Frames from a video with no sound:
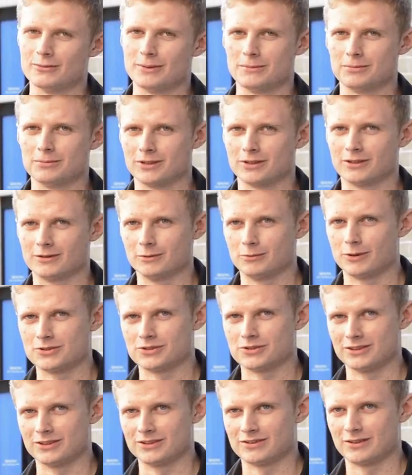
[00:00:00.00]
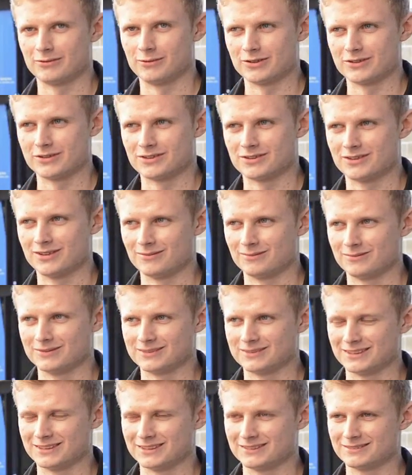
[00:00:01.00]
people are going to be watching this, I want them
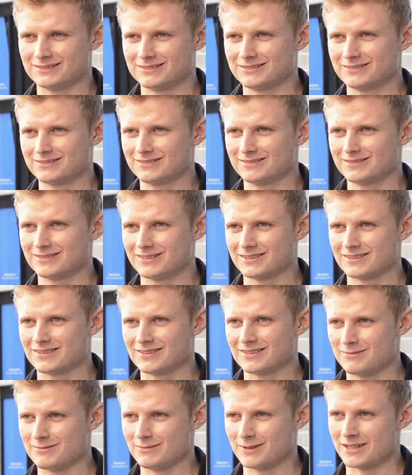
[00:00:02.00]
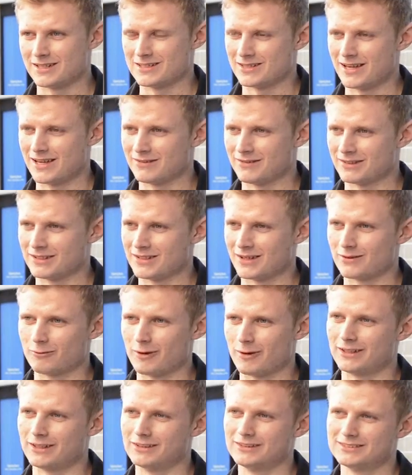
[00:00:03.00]
to see me as having done
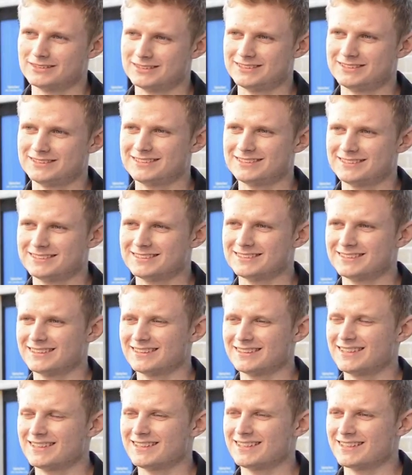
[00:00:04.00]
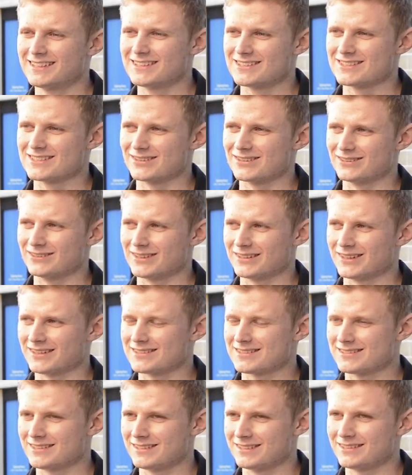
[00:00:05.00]
well. So yeah,
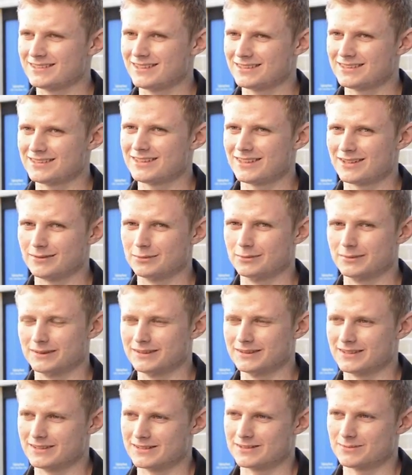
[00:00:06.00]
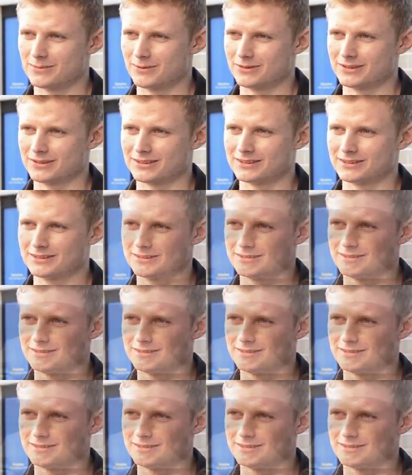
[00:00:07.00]
it did help a bit, this project.